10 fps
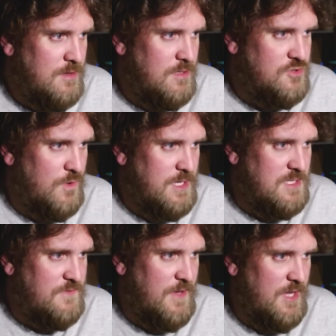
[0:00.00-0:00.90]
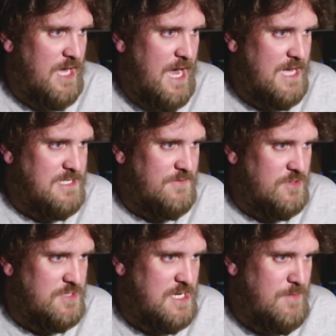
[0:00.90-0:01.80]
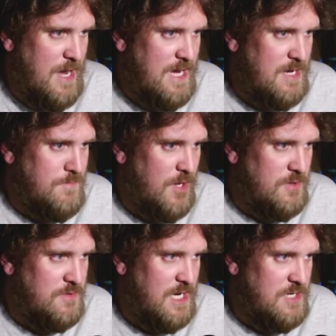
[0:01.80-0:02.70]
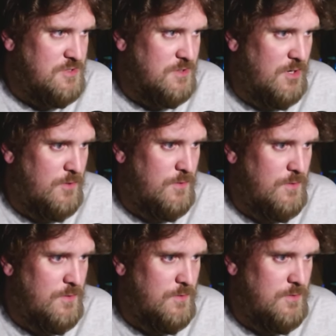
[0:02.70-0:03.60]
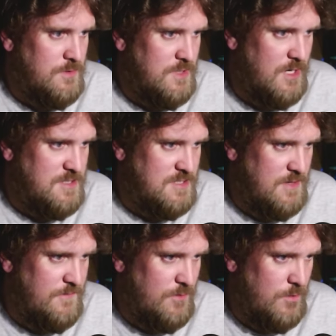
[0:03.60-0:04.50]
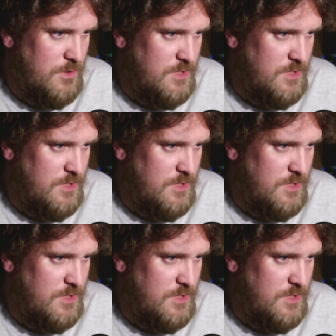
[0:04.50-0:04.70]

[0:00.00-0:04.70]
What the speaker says: The joy this fella has after teabagging Mother Nature. Oh, not safe for work,